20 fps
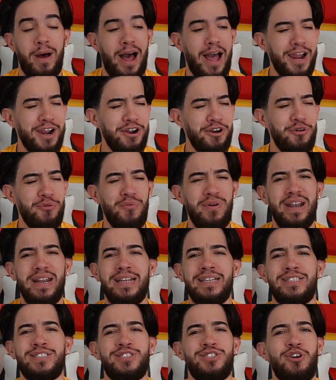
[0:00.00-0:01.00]
I could have went
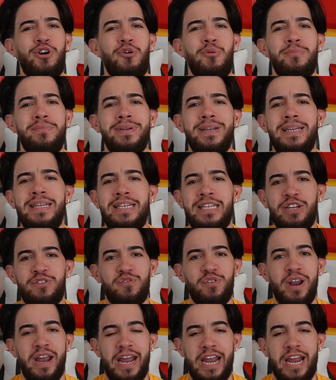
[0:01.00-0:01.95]
in so many different